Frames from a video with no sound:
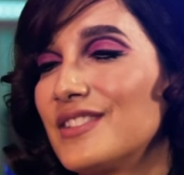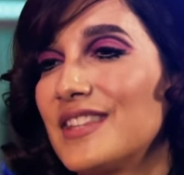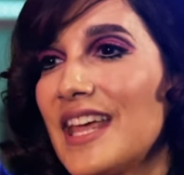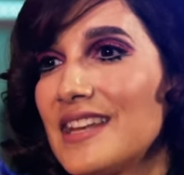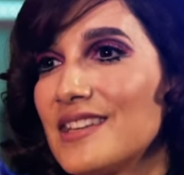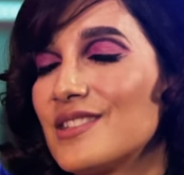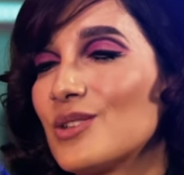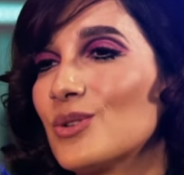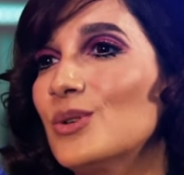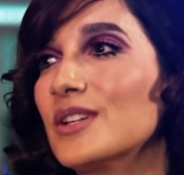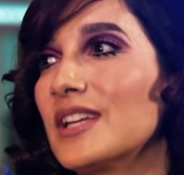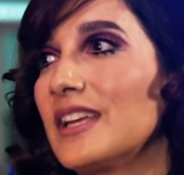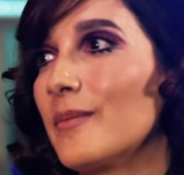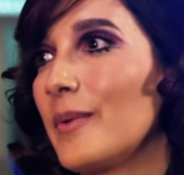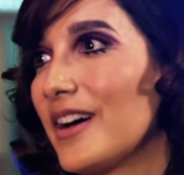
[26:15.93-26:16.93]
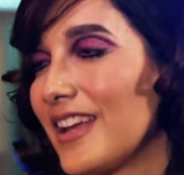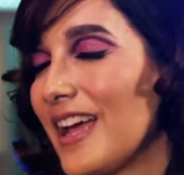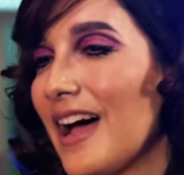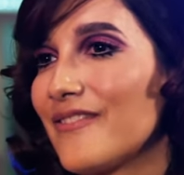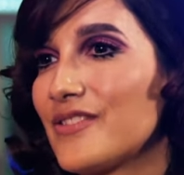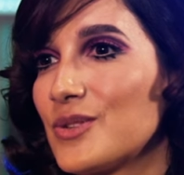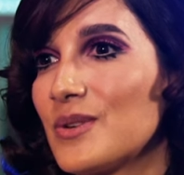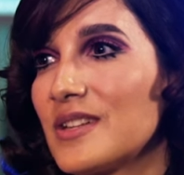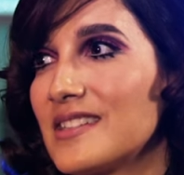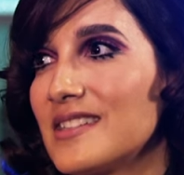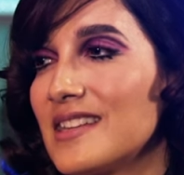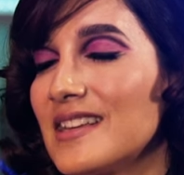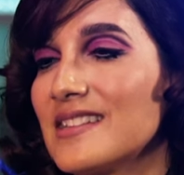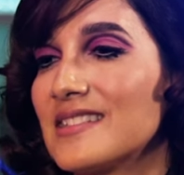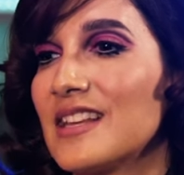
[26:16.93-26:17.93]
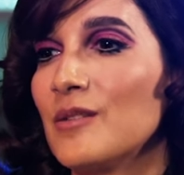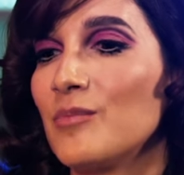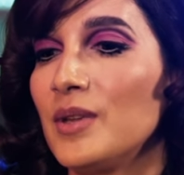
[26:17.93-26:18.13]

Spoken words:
then talking about it afterwards is